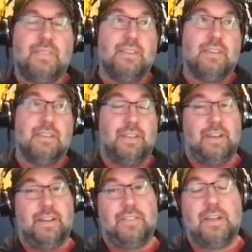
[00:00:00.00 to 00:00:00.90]

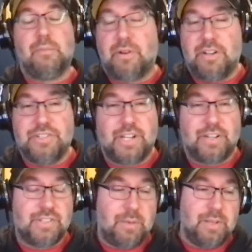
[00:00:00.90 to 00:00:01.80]
yeah, that project.
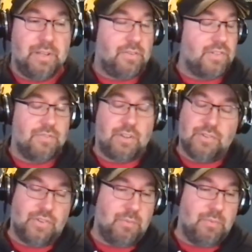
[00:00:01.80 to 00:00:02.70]
I mean, first of all, it was
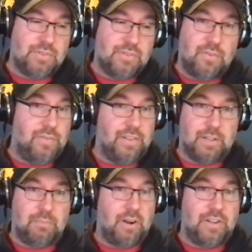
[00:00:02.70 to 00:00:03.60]
the most fulfilling
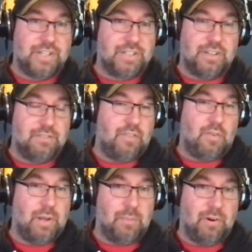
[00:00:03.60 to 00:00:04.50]
project I've ever
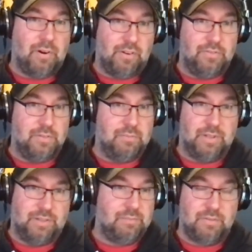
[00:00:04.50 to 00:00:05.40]
been a part of in my
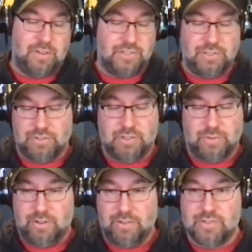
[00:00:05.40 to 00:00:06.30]
professional career.
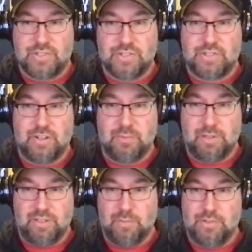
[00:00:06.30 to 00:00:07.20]
It was just
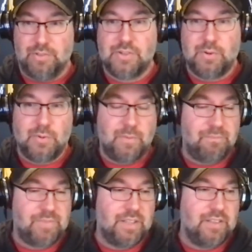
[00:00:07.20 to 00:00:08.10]
unbelievable. So
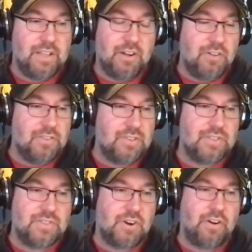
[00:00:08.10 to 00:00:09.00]
it all
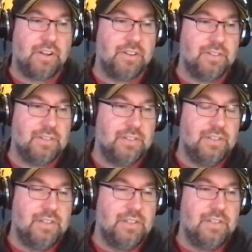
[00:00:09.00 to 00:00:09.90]
started
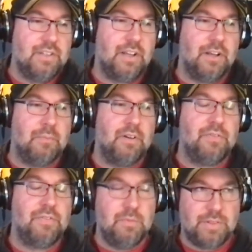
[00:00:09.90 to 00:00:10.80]
um, a
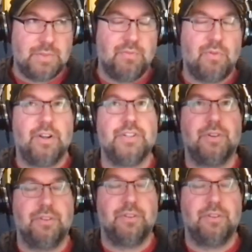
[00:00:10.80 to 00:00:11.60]
few months before I joined full